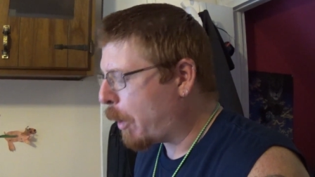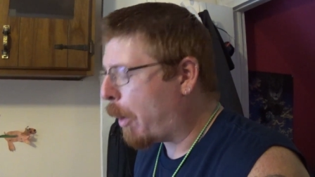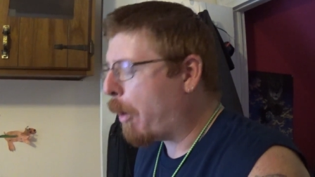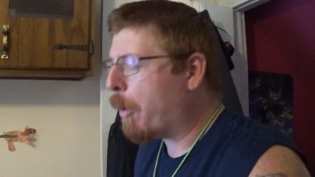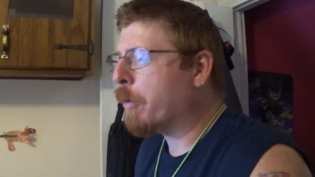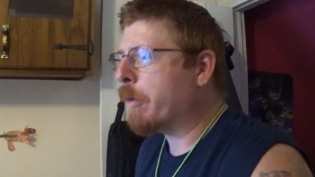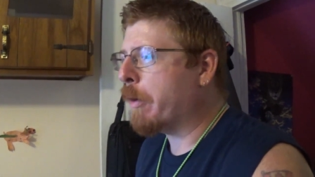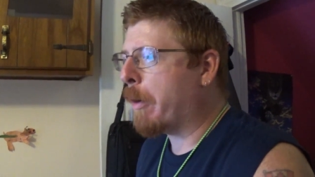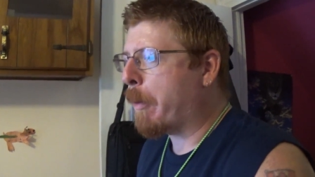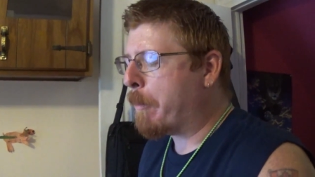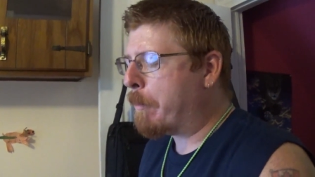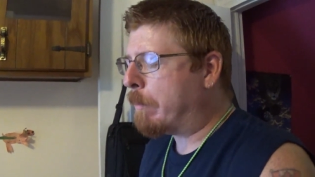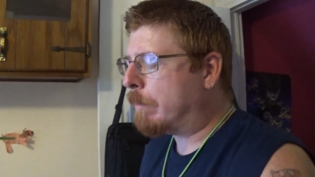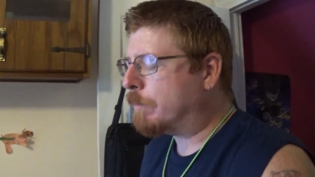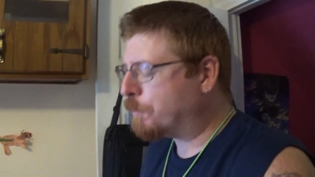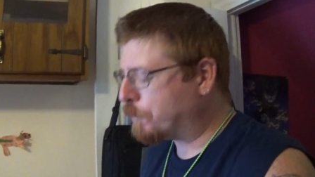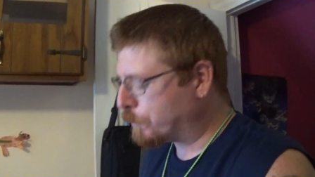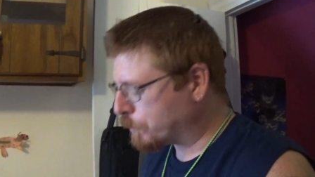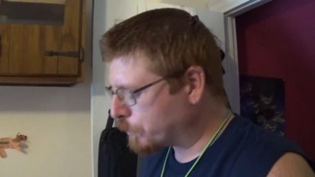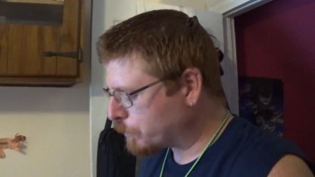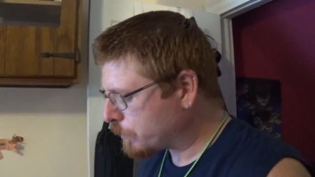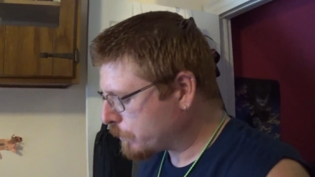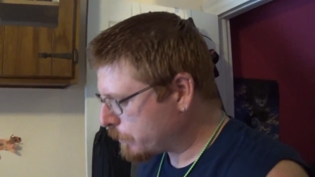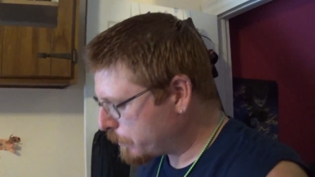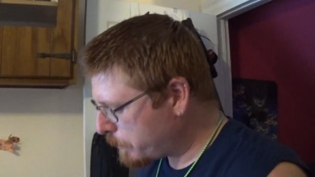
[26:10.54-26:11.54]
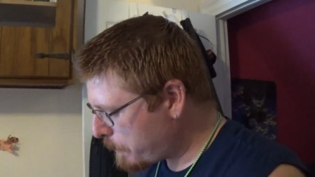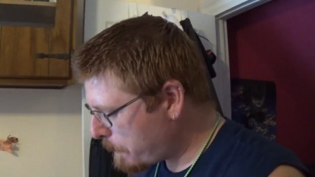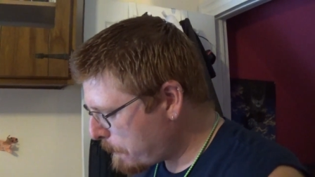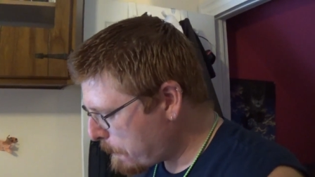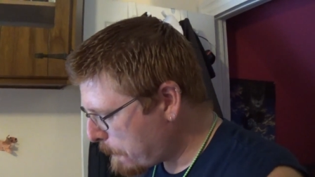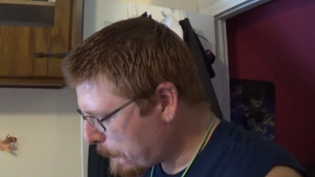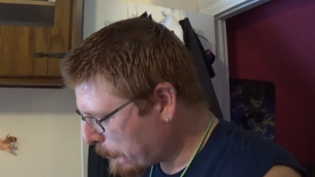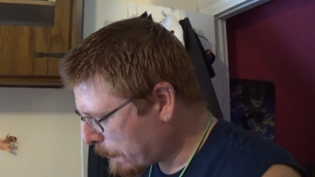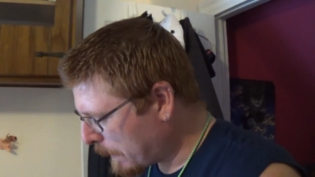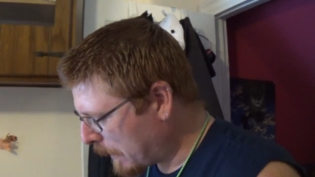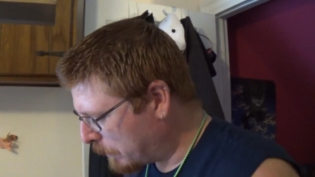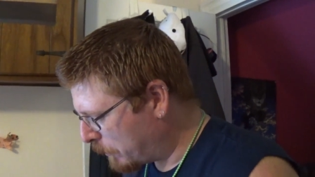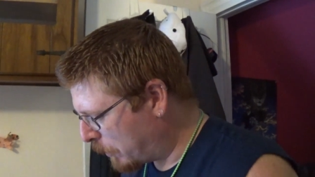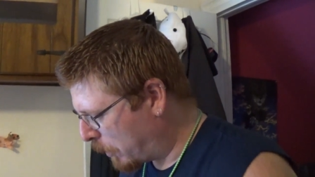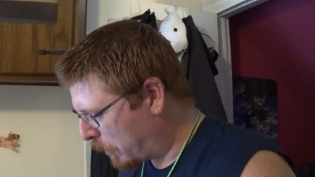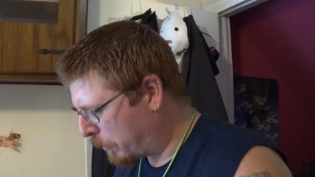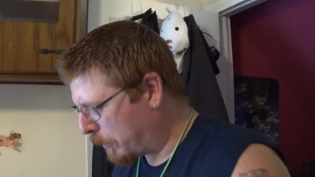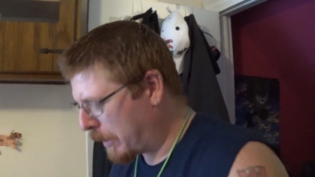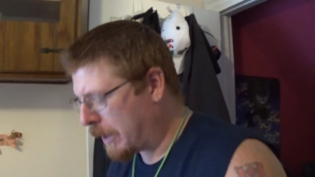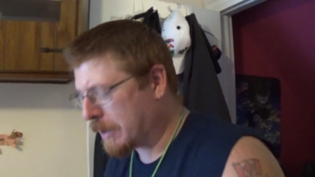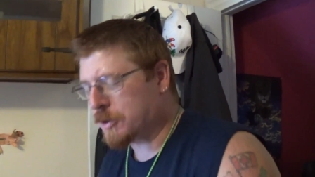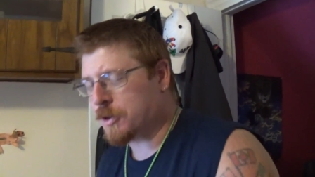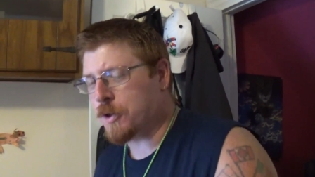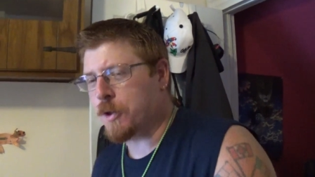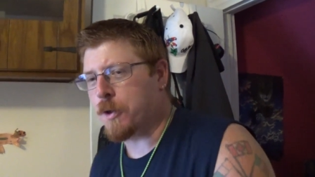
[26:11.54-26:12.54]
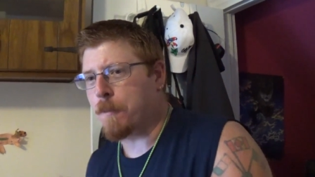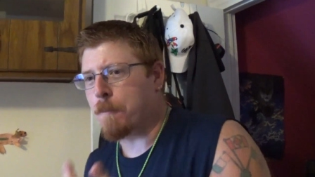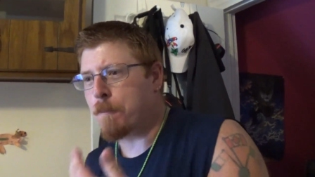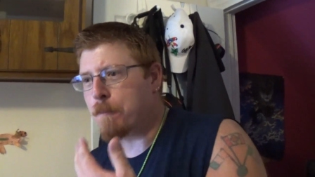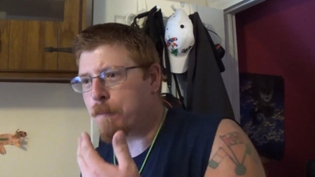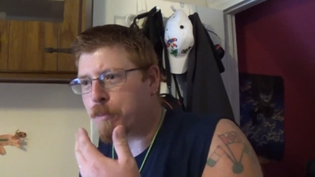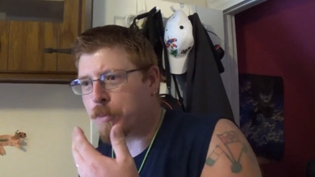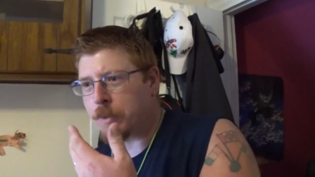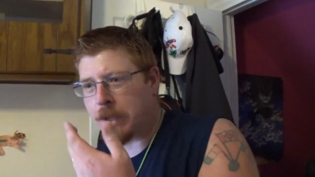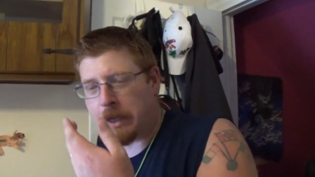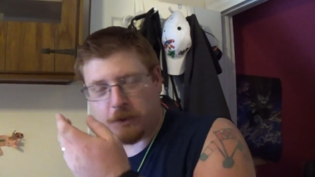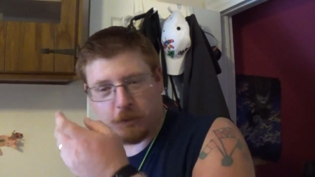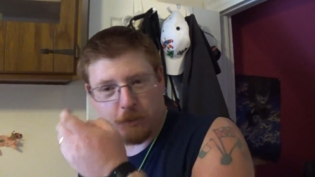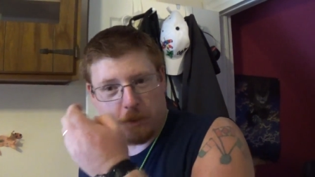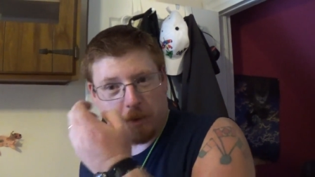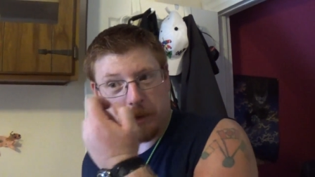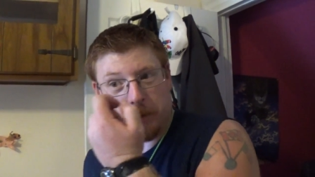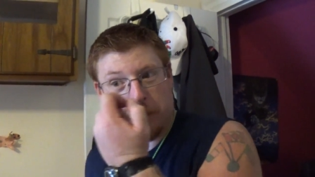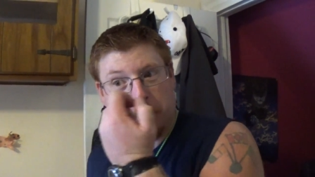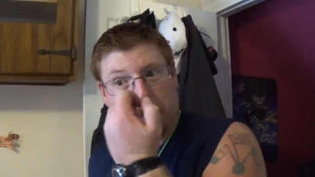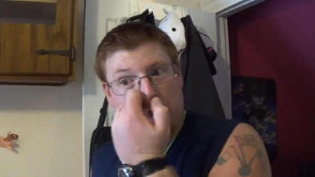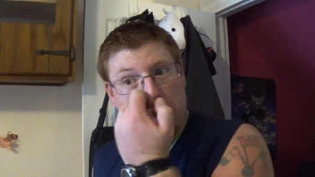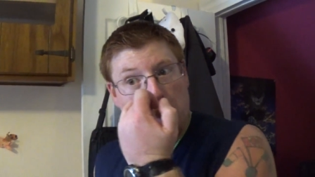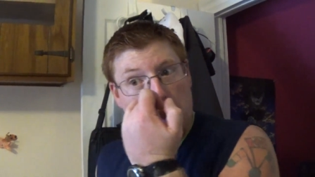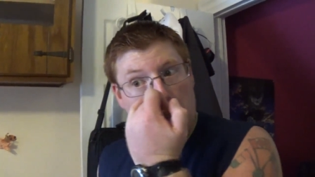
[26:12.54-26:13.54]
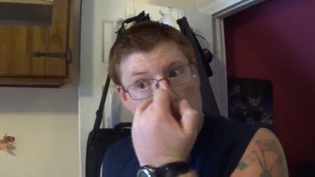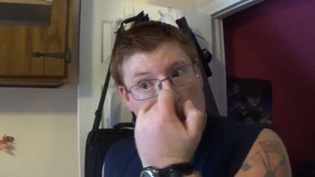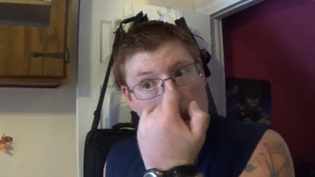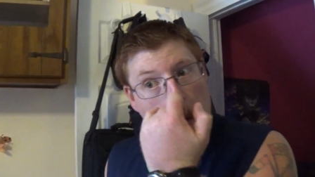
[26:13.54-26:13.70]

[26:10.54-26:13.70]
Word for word: oh no, no, that's good. That's really good.